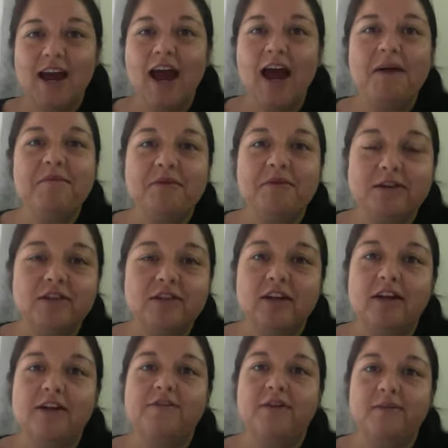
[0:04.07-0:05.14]
I'm
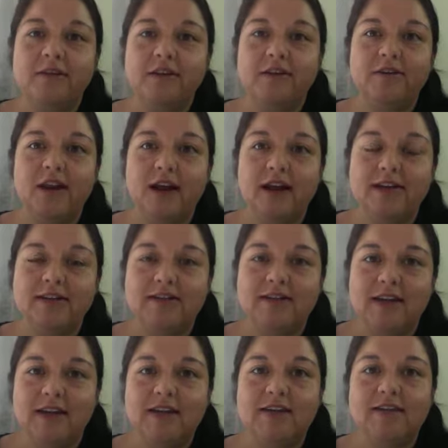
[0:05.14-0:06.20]
originally from the United
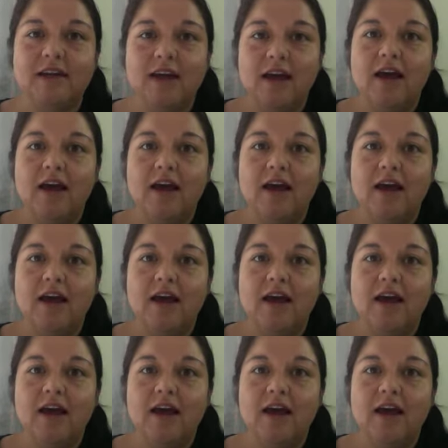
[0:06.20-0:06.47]
States.